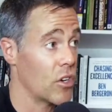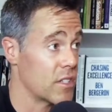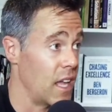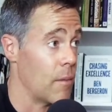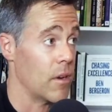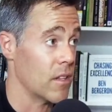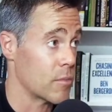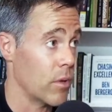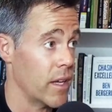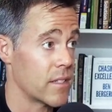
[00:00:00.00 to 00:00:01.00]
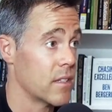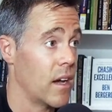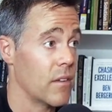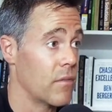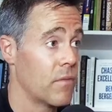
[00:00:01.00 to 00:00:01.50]
or your stamina in this play. It's
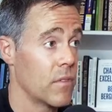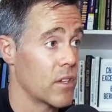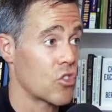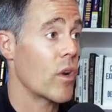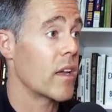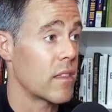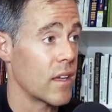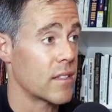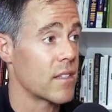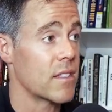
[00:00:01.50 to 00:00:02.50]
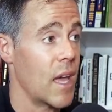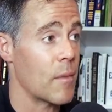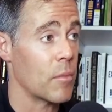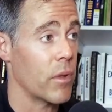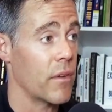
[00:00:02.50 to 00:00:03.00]
not a, strength thing, it's a
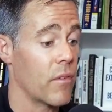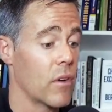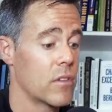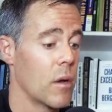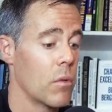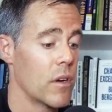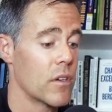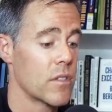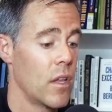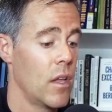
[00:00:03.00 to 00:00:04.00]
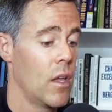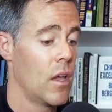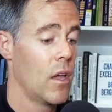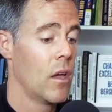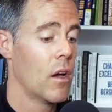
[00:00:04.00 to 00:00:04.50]
stamina play for double unders.
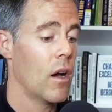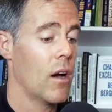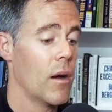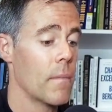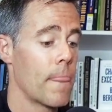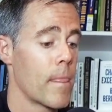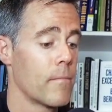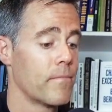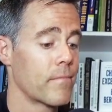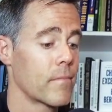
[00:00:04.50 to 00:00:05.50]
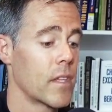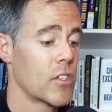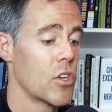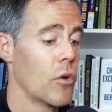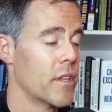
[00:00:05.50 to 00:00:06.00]
Um,
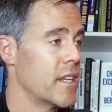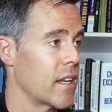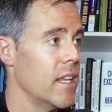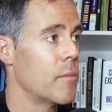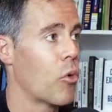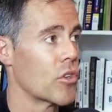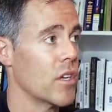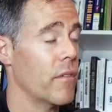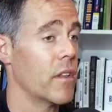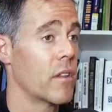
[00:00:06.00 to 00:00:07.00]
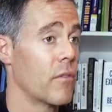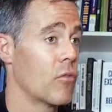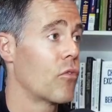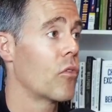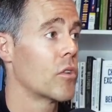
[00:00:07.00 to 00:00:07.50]
so the technique portion of it, the
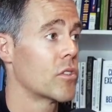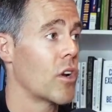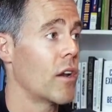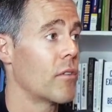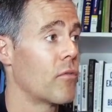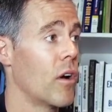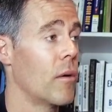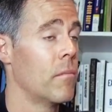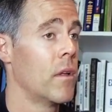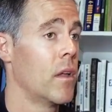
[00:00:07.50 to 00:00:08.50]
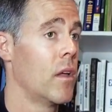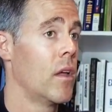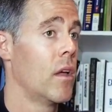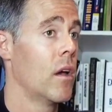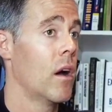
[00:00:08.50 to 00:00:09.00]
starting from
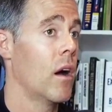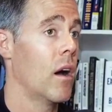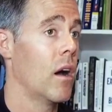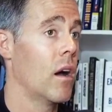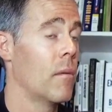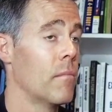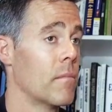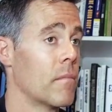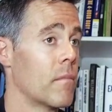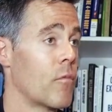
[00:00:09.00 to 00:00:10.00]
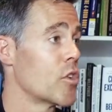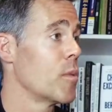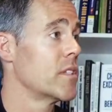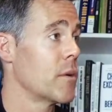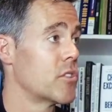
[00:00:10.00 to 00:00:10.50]
um, first
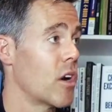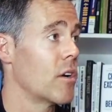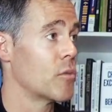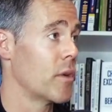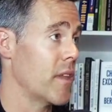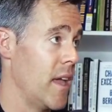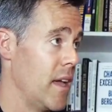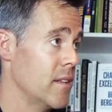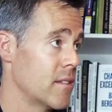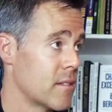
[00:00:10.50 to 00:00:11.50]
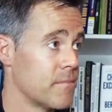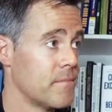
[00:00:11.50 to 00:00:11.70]
place I would start is with the hands,